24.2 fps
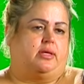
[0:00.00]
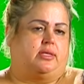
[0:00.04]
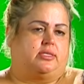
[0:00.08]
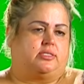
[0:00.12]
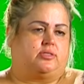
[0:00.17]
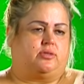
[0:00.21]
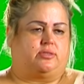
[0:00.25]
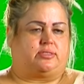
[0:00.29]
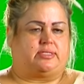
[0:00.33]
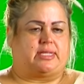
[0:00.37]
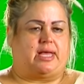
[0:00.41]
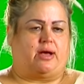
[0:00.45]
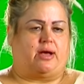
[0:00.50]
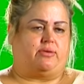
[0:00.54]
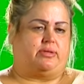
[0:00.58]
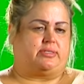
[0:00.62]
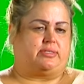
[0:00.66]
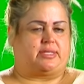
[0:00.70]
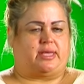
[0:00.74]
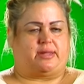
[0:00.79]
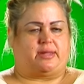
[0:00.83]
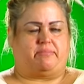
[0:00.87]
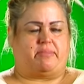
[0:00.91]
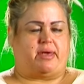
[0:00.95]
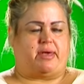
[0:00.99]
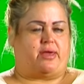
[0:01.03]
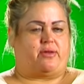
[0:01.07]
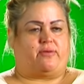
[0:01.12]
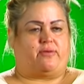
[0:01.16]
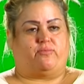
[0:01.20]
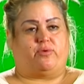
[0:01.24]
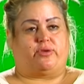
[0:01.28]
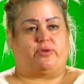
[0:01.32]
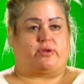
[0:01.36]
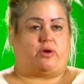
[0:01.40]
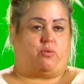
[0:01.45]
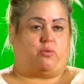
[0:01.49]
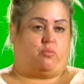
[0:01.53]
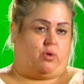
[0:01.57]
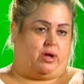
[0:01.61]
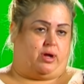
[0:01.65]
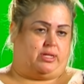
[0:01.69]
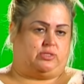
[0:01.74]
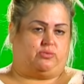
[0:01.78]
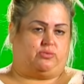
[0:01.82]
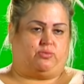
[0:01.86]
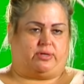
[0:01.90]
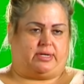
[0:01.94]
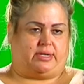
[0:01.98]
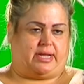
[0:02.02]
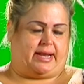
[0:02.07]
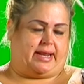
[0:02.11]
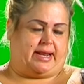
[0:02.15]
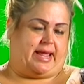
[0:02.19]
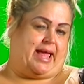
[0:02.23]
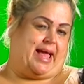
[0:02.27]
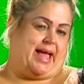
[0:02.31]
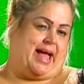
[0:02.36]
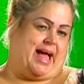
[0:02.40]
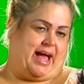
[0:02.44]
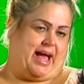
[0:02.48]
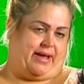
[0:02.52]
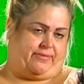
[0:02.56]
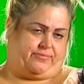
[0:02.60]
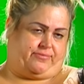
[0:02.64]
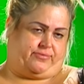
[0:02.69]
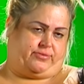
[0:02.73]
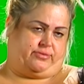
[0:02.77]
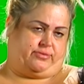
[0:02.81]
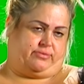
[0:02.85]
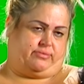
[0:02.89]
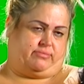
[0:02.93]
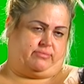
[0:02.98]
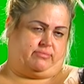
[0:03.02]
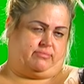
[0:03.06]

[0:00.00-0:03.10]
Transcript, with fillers: So now it's not a matter of whether I want to or not, I have to.